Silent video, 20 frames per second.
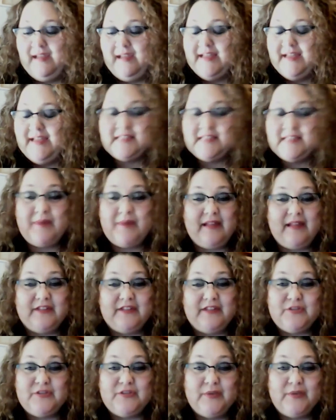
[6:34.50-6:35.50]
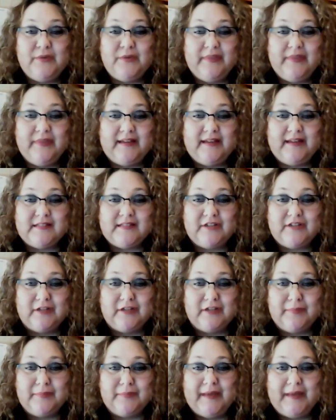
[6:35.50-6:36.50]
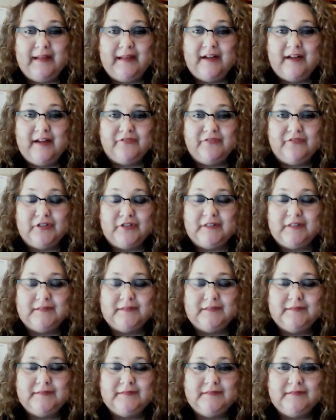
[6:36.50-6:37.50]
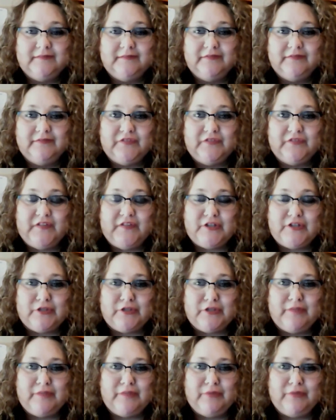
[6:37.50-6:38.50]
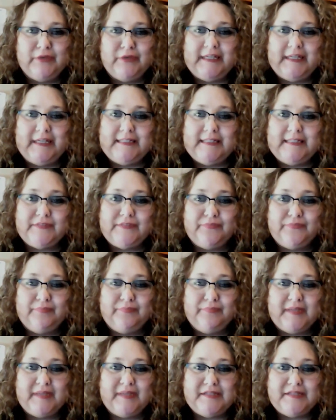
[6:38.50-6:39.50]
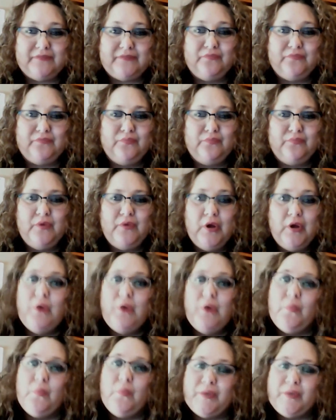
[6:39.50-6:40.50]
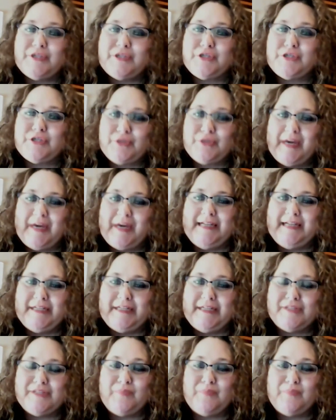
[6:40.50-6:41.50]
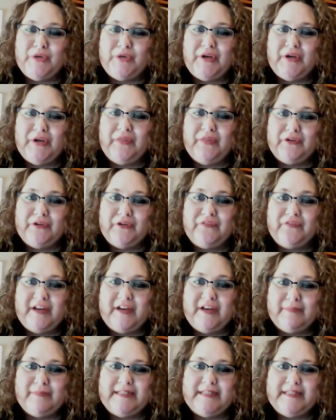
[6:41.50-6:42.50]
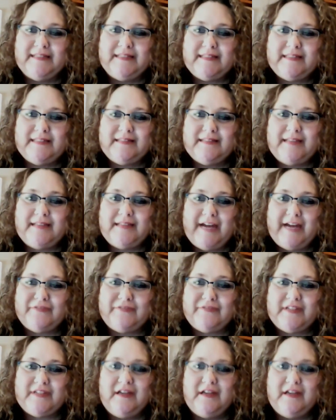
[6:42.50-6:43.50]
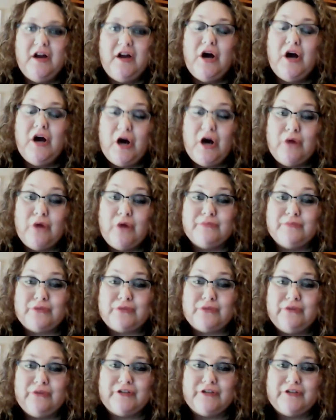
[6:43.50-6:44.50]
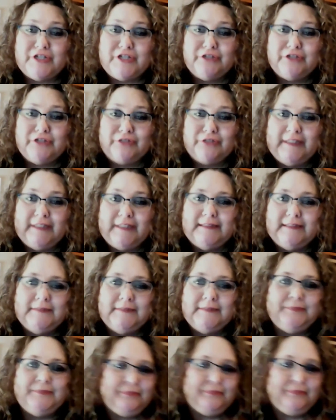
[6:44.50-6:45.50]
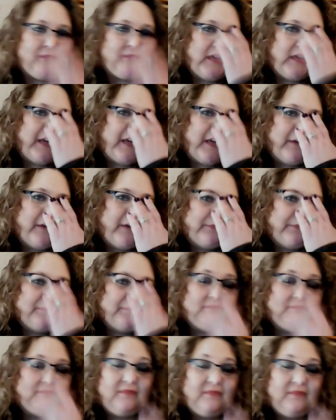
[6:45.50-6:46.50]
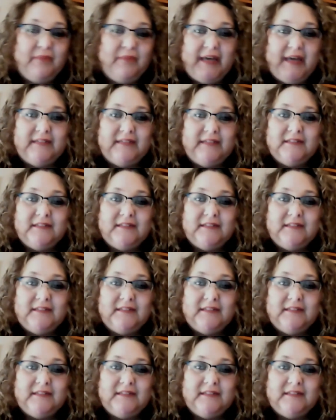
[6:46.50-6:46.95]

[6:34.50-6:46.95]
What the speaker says: it's about like the $21,000 bailout for federal employees because of what a strain it has put on their families to have to homeschool their children, you know. But